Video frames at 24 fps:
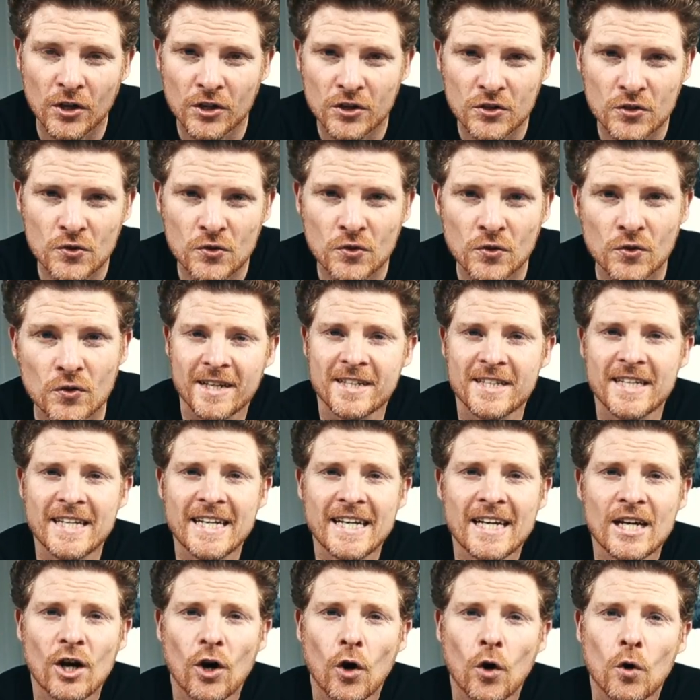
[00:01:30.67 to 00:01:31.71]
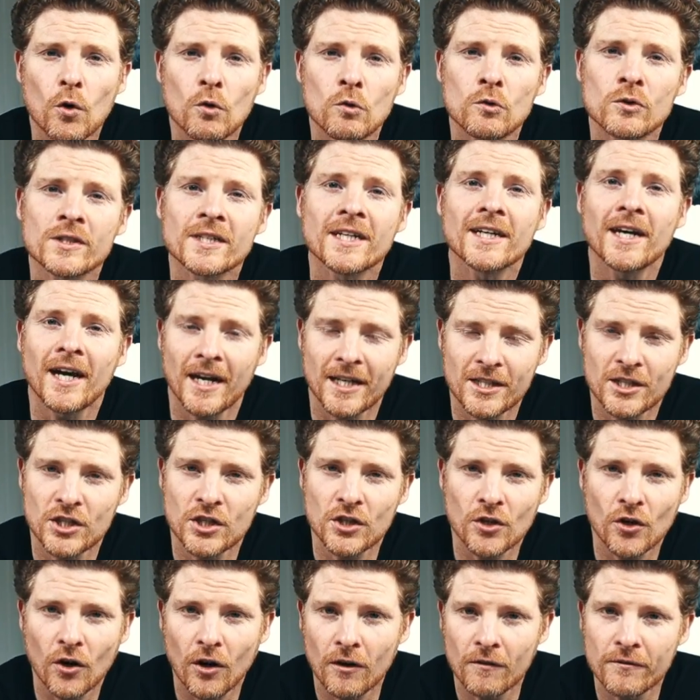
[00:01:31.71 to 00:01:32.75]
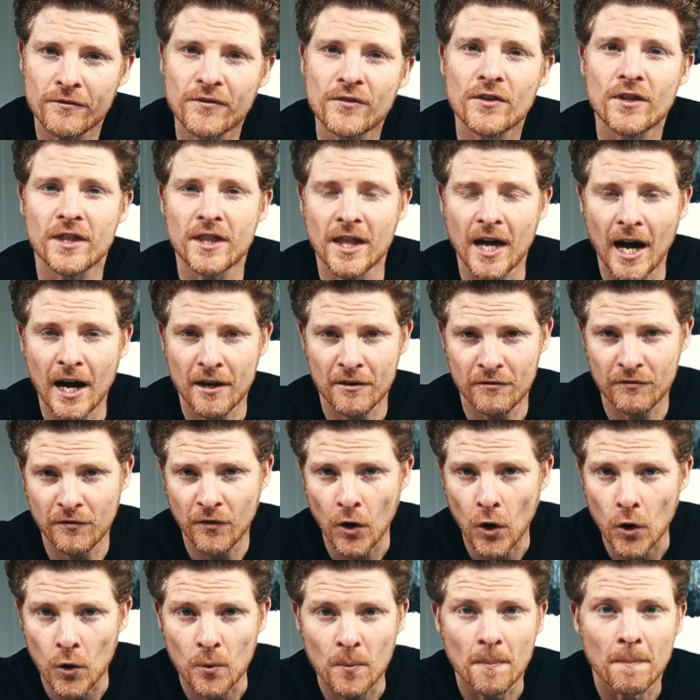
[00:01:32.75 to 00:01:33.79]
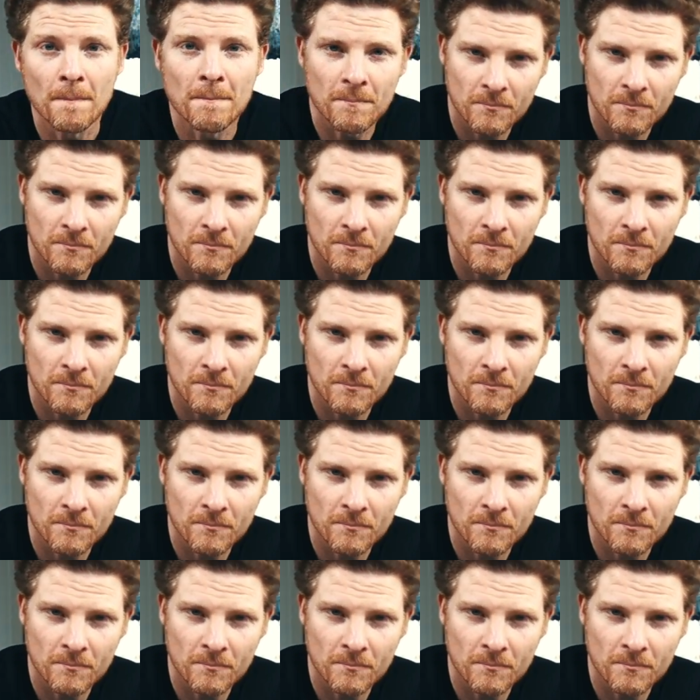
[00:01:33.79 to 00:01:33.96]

to do ye old cutting of thy foam.